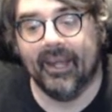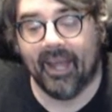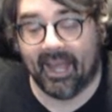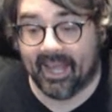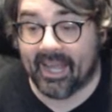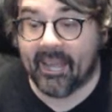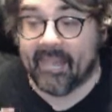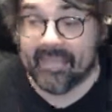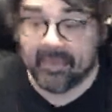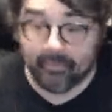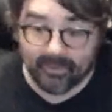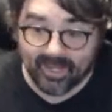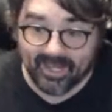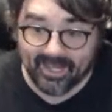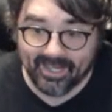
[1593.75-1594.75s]

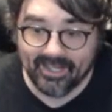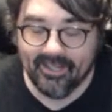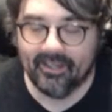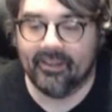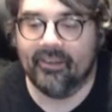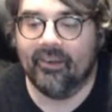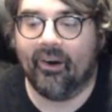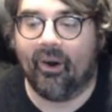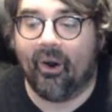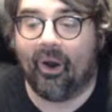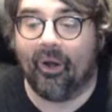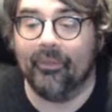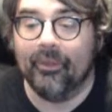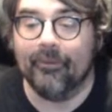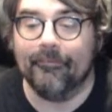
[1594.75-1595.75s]
Anyway,
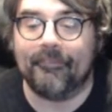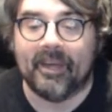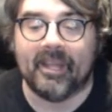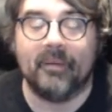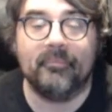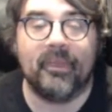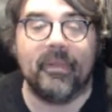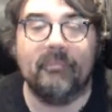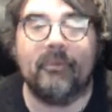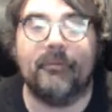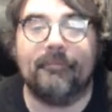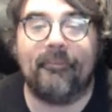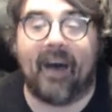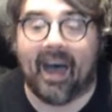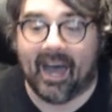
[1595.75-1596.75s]
all new Venom number
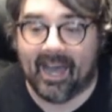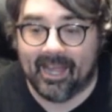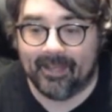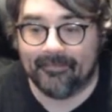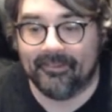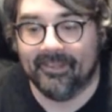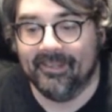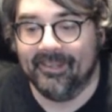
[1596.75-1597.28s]
5,